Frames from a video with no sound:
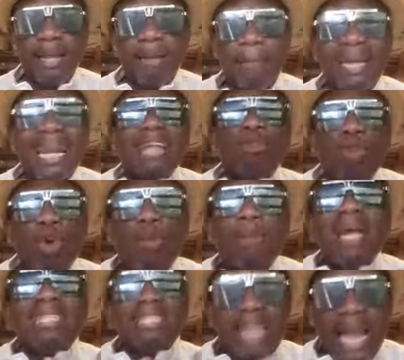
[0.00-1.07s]
But I took
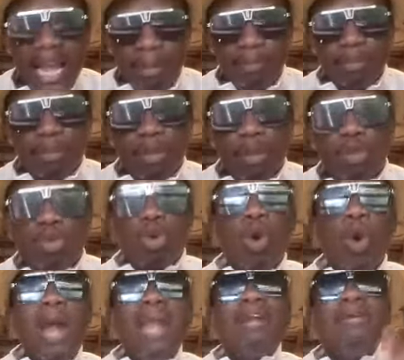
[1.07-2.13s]
my time to
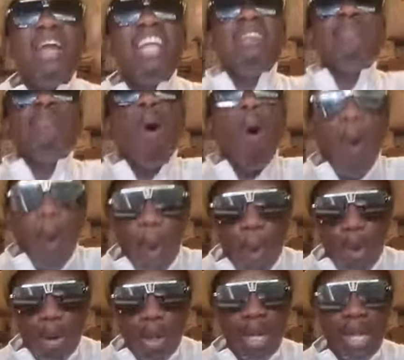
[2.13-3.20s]
go and read more,
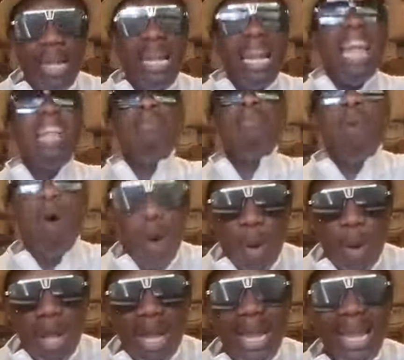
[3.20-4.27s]
learn more,
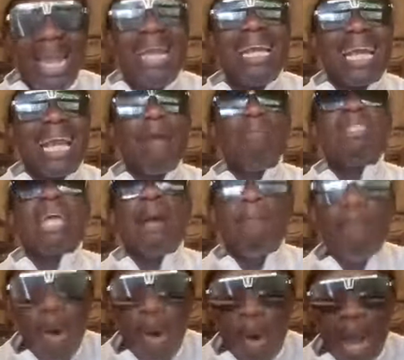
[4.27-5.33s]
encounter
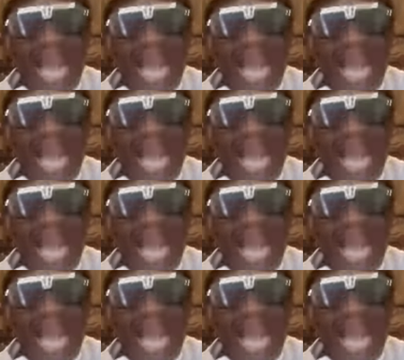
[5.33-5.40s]
more.